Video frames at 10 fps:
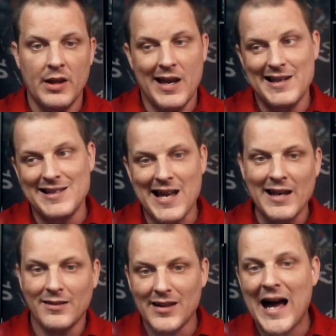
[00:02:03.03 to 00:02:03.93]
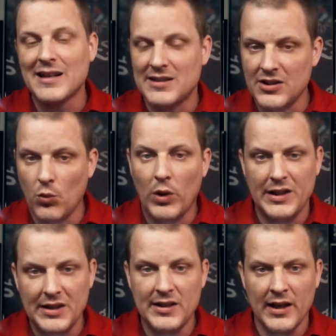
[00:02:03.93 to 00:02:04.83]
and he's kind of locked into what
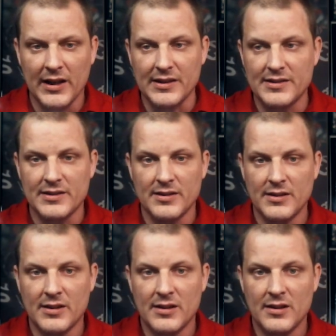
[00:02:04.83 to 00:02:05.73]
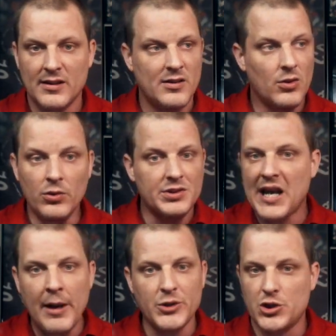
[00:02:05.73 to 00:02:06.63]
he does. Earl
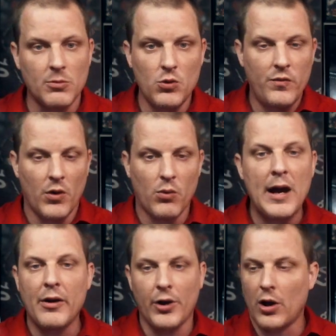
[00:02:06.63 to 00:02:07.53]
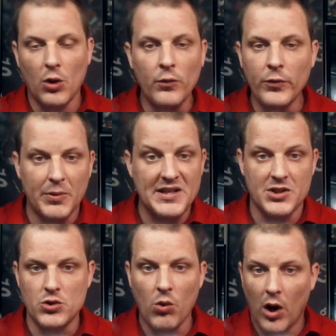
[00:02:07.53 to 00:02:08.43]
Thomas, you can move around all over the place
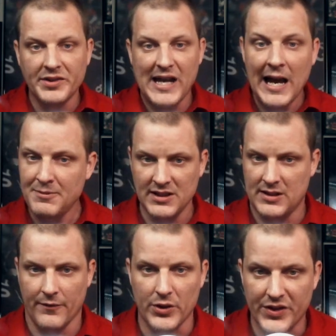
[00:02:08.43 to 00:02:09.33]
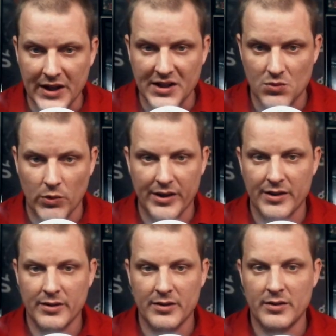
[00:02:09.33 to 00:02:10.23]
and do all types of different things with.
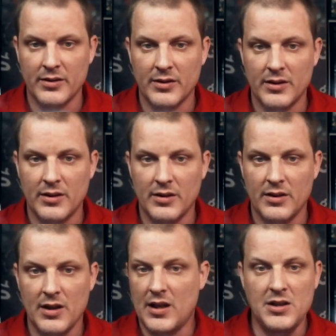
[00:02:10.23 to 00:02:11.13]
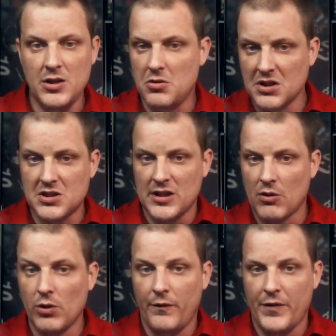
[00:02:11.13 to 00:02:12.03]
And you get to
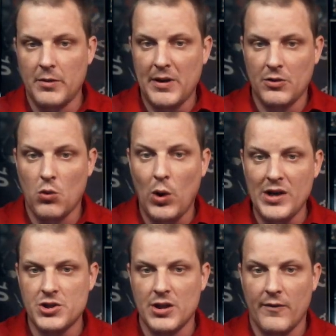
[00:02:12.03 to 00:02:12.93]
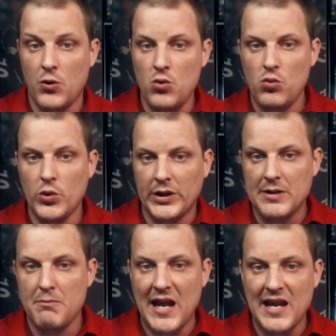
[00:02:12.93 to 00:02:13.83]
that real fundamental question of who really
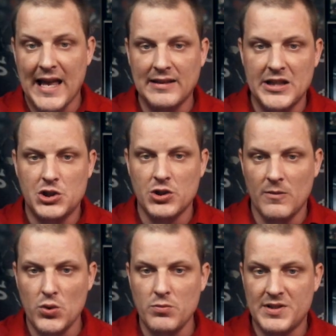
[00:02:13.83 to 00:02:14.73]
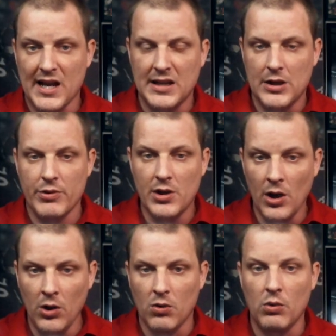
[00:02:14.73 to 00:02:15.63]
made that Legion of Boom secondary
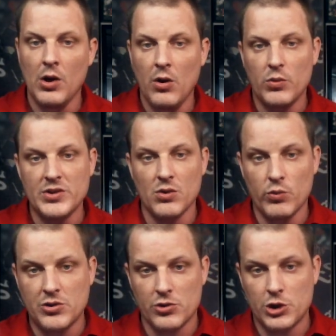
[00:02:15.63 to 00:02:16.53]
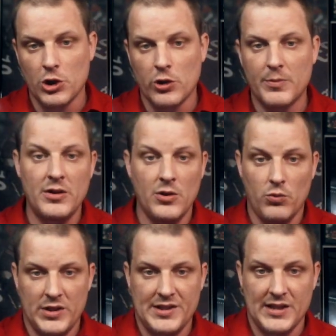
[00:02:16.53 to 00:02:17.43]
go. Was it Richard Sherman or
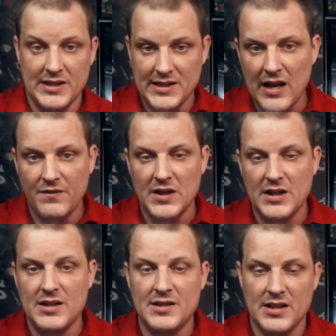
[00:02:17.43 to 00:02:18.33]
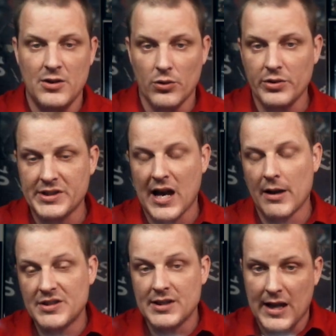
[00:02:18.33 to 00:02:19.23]
was it the safeties in Earl
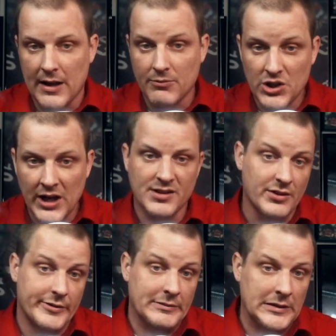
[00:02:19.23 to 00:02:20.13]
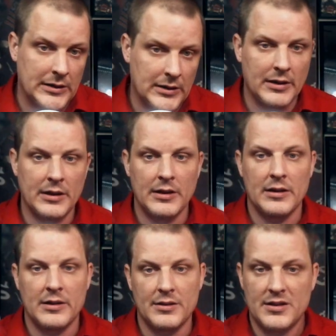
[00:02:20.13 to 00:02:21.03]
Thomas and Cam Chancellor?
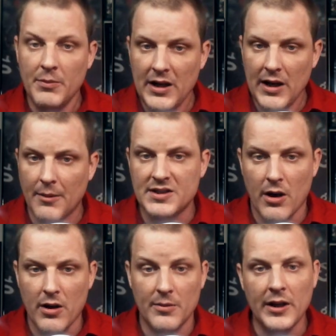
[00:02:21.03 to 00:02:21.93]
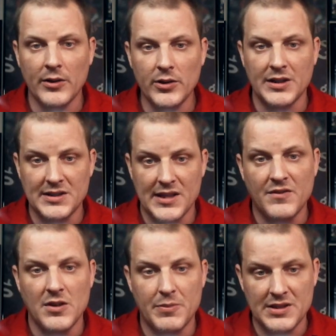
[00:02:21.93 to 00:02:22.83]
To me, I'm sorry, but I'll look at the
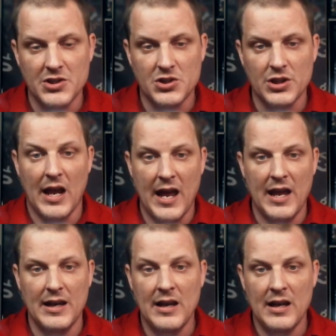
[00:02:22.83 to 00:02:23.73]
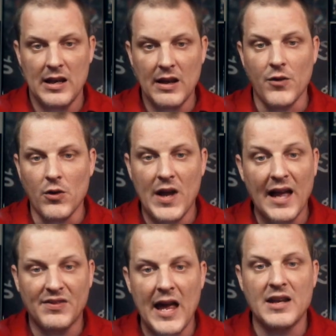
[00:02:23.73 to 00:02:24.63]
safety position, and if you've
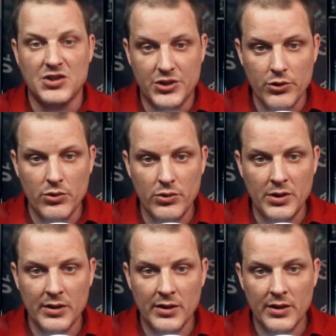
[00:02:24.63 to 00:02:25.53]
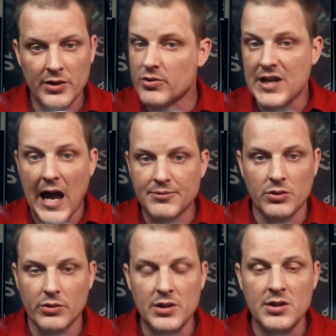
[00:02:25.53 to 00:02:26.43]
got that dude, there is
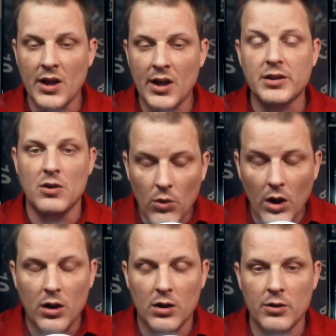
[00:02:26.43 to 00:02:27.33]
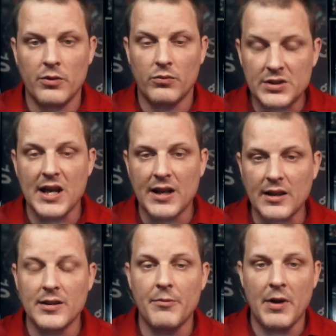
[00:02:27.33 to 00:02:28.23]
absolutely nothing wrong with
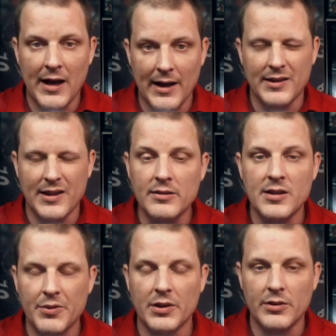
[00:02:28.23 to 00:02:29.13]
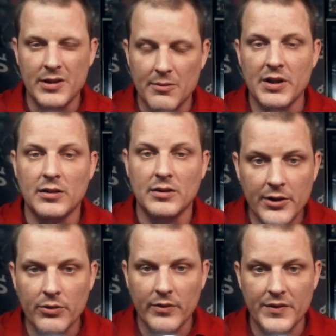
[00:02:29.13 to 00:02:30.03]
taking them high. They typically can be a
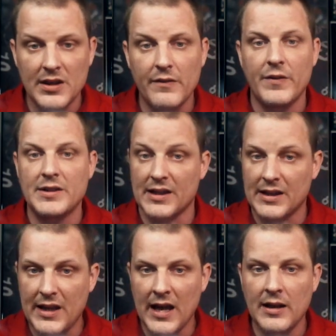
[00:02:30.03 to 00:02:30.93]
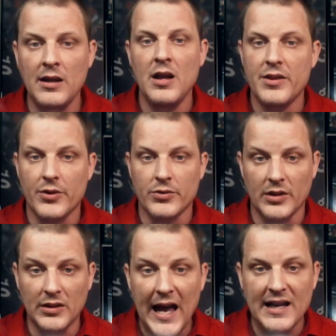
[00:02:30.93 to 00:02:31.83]
leader of the defense. Again, they're the
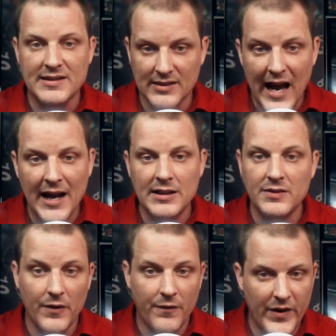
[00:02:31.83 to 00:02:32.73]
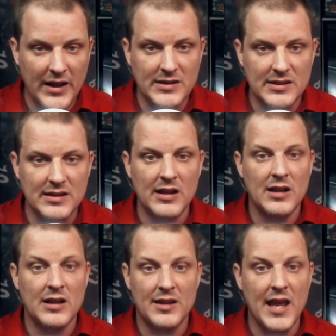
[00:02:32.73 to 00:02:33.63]
last line of defense.
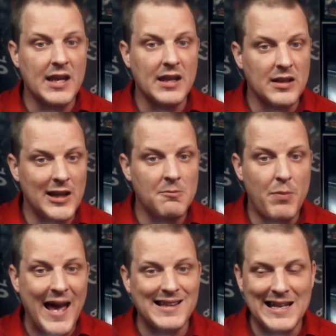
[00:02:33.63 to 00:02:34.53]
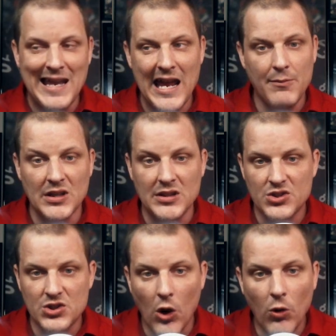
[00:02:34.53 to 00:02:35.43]
They can impact the game in
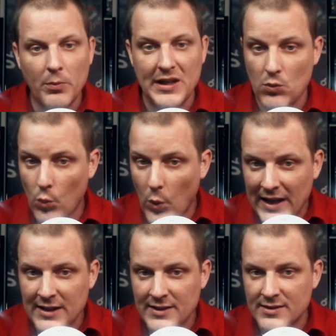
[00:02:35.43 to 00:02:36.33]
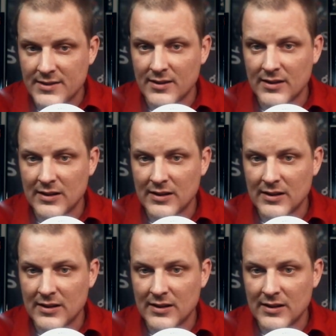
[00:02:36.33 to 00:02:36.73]
so many ways